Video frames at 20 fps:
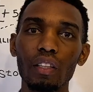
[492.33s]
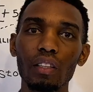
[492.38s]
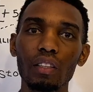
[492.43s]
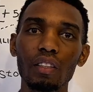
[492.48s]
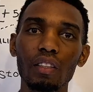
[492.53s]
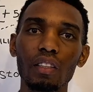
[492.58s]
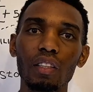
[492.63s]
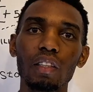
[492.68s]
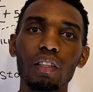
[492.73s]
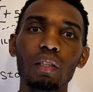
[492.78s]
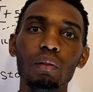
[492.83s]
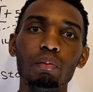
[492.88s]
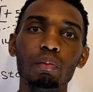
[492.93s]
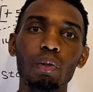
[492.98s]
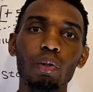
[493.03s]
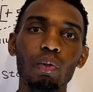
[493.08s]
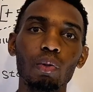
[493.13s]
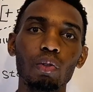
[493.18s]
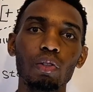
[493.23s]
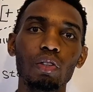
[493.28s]
trading,
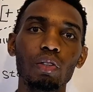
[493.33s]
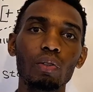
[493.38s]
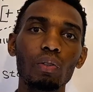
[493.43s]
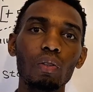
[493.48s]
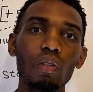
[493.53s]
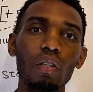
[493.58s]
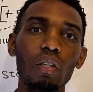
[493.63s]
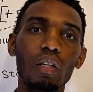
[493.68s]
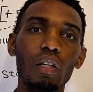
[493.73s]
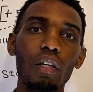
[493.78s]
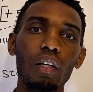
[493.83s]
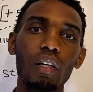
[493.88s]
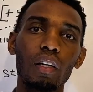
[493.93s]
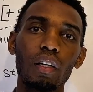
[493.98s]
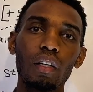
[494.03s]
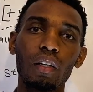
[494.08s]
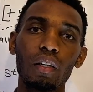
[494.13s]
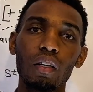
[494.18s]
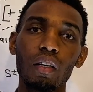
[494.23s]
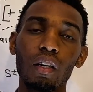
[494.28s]
because you
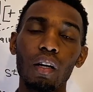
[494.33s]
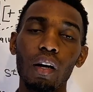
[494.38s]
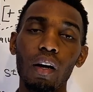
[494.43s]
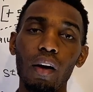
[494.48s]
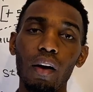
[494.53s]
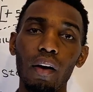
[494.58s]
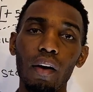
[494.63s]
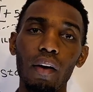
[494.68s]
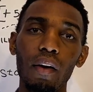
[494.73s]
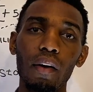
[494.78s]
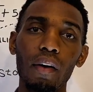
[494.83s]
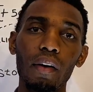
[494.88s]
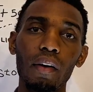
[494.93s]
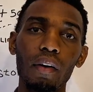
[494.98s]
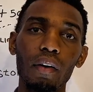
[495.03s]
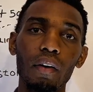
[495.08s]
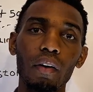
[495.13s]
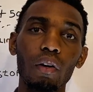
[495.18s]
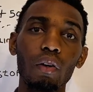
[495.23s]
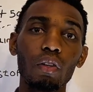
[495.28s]

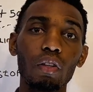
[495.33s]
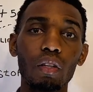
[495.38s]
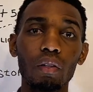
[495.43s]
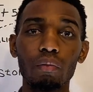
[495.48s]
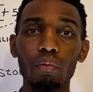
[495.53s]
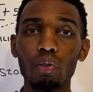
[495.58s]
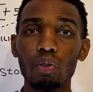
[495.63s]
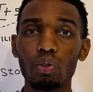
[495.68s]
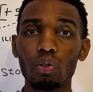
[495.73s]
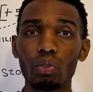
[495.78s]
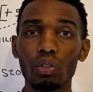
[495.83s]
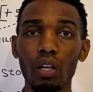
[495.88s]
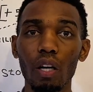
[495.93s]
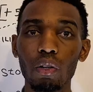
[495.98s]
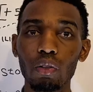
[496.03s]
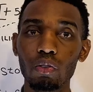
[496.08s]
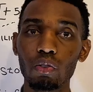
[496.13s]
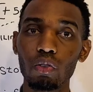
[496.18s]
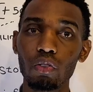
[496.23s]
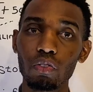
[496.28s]
all the emotion
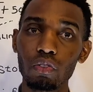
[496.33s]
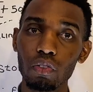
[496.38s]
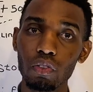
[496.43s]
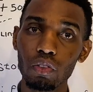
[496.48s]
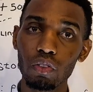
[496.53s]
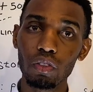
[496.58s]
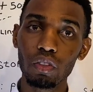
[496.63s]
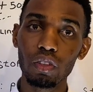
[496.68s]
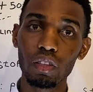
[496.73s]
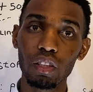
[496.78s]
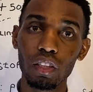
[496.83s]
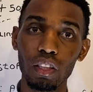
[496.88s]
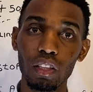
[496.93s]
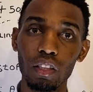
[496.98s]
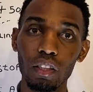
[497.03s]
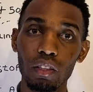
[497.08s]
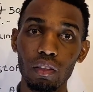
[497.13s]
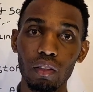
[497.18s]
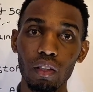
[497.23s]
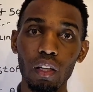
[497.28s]
out of
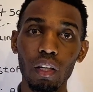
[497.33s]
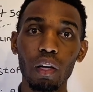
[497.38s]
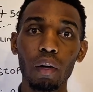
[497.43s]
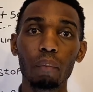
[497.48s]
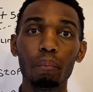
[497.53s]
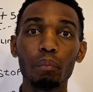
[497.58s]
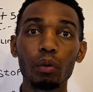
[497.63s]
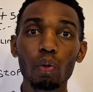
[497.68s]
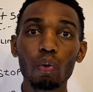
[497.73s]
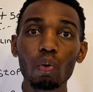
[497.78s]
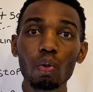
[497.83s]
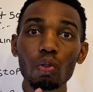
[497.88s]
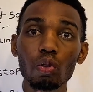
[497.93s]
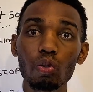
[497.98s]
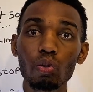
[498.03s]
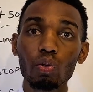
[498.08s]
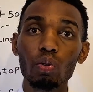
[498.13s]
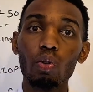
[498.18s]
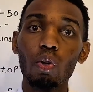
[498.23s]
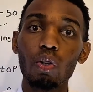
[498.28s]
trading, because
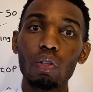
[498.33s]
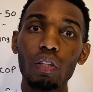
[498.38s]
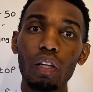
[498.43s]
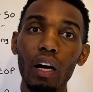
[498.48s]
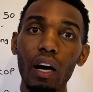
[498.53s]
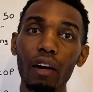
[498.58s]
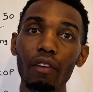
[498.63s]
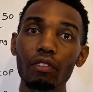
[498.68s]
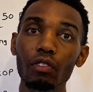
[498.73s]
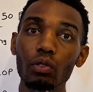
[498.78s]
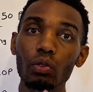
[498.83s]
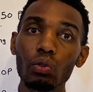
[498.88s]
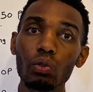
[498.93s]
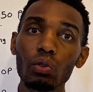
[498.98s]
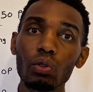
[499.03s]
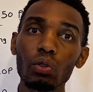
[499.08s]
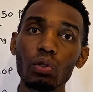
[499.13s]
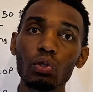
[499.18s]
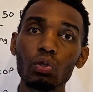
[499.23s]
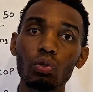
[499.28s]
you don't have to
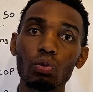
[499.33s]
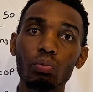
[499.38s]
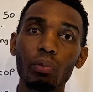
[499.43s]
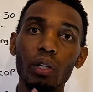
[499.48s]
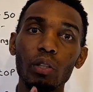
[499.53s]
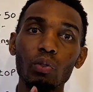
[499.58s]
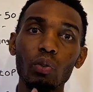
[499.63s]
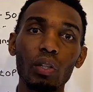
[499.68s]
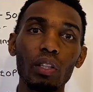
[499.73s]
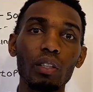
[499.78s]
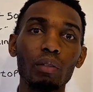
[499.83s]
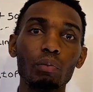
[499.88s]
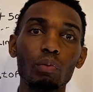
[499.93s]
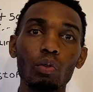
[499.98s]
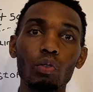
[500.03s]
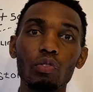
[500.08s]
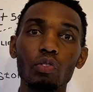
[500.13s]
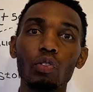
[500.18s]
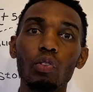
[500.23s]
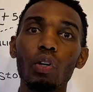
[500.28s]
manually
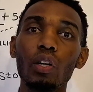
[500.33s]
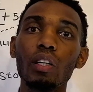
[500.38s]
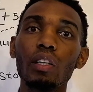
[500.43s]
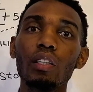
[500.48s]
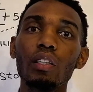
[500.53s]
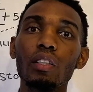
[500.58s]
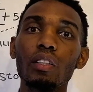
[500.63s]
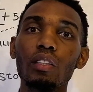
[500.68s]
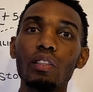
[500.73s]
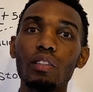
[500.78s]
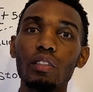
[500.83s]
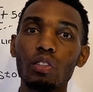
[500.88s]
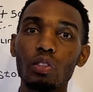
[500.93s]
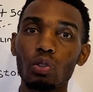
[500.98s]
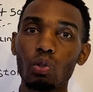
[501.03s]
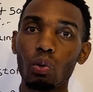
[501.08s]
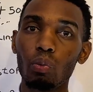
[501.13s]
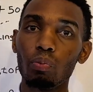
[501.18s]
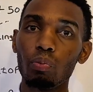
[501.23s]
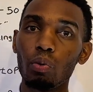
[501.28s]
move your
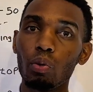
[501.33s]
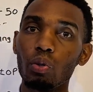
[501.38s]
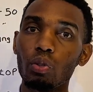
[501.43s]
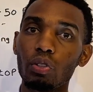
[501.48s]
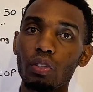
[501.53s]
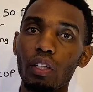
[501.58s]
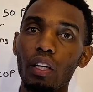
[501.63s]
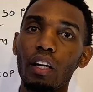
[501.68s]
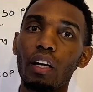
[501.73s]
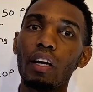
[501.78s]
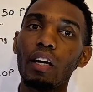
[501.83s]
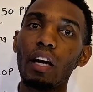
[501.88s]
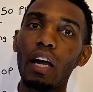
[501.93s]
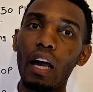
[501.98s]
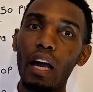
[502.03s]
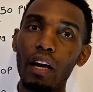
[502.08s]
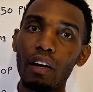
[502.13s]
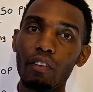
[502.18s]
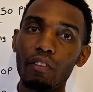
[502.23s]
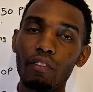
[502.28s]
stop loss
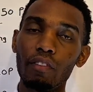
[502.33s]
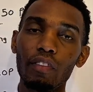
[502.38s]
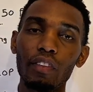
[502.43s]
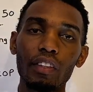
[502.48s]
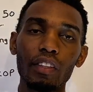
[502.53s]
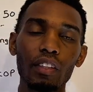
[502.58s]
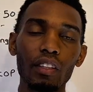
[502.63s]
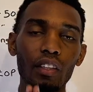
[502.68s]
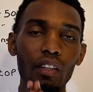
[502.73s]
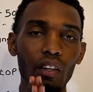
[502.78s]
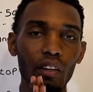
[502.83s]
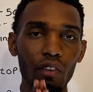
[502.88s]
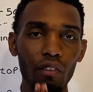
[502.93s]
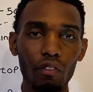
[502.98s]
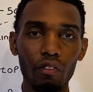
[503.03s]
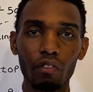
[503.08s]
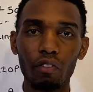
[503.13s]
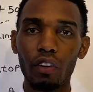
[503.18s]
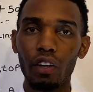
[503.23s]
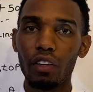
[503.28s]
every
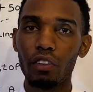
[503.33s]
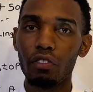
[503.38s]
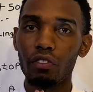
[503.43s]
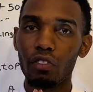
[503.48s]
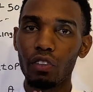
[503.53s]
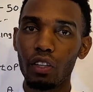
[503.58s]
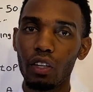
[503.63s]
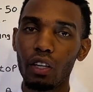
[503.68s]
5